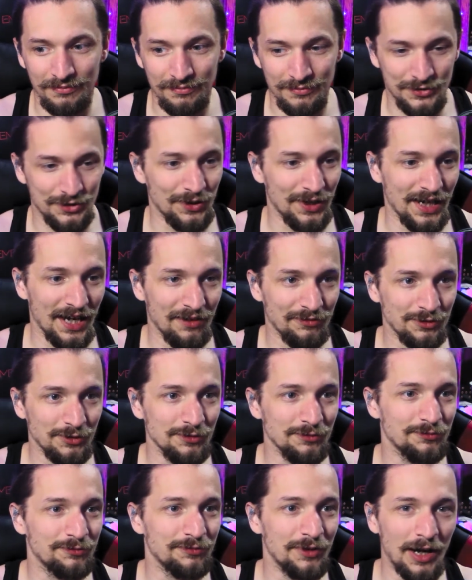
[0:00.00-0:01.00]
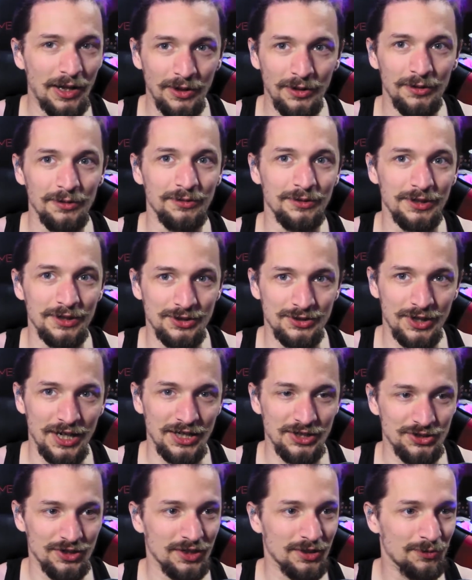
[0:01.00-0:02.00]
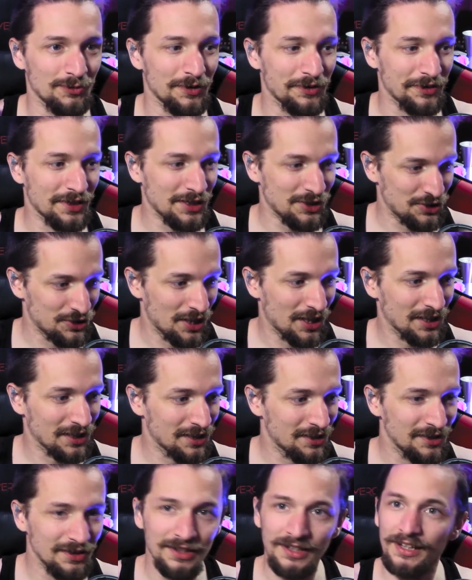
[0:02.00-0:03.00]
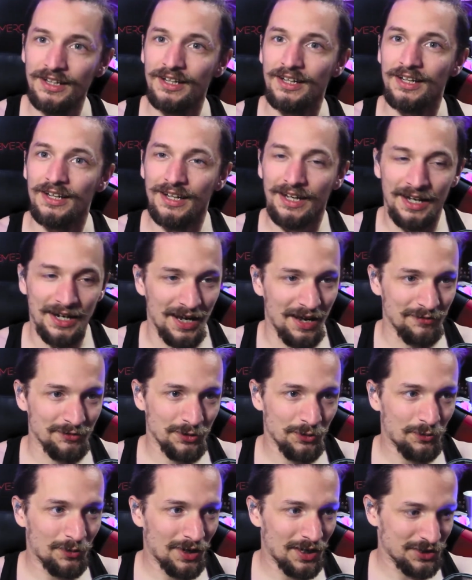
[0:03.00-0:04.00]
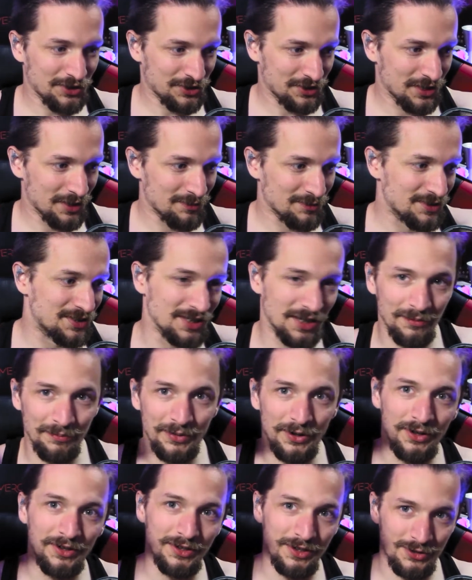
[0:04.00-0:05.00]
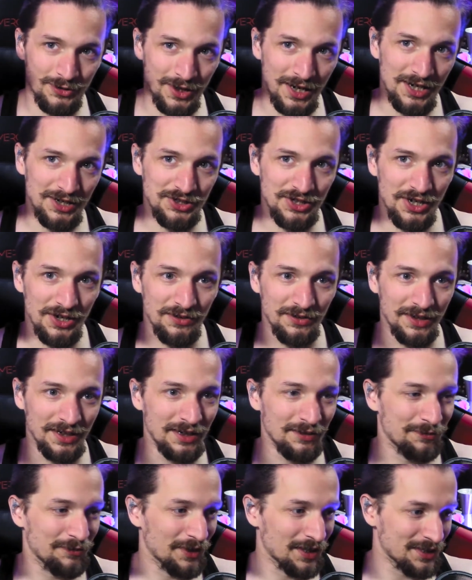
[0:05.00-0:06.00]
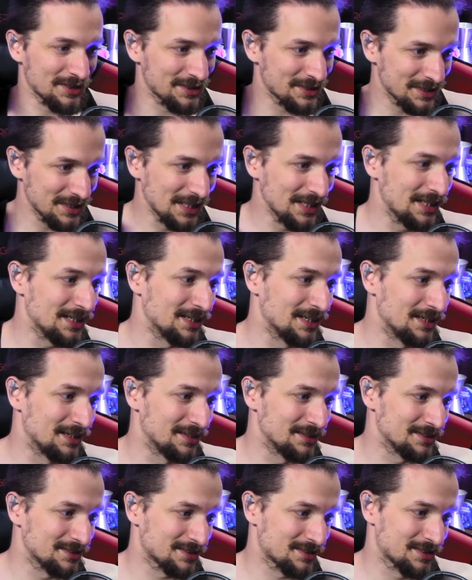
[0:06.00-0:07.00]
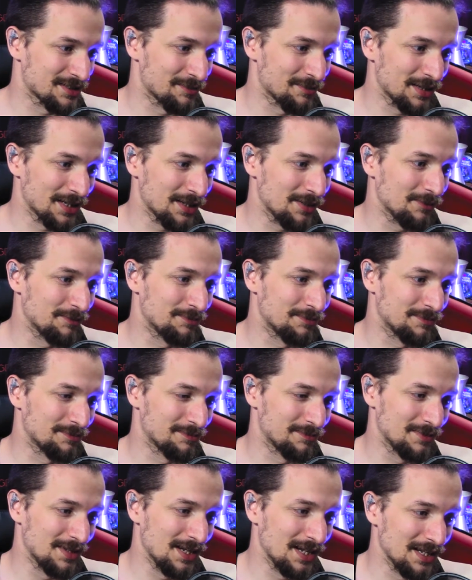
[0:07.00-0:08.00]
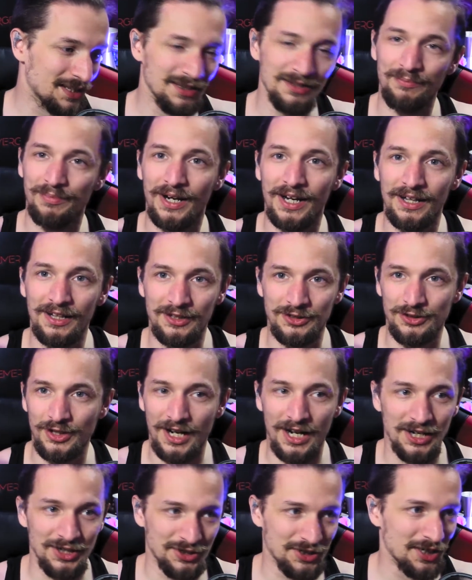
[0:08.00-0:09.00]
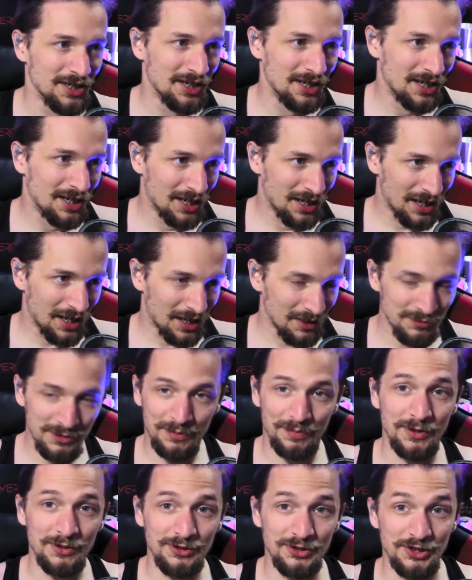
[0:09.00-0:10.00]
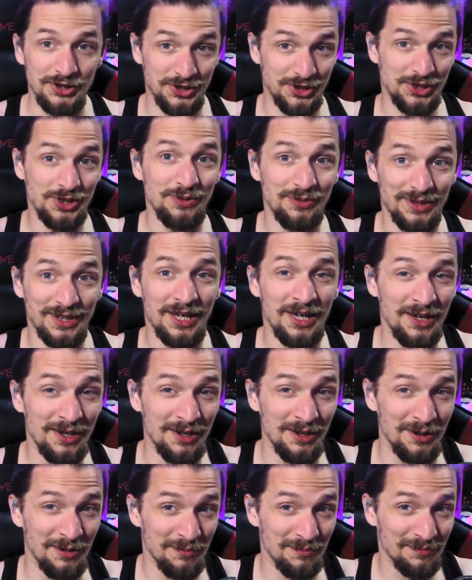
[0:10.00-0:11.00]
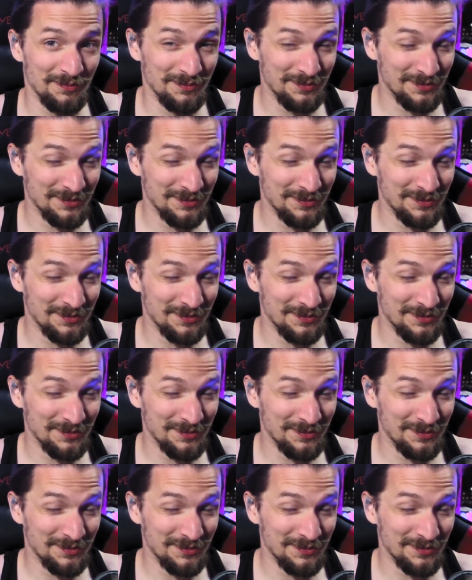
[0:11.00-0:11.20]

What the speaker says: So I have to follow the trash truck with a shotgun, and I have to watch them dump all the trash out. And if I see somebody in the pile of trash, I'm supposed to shoot them.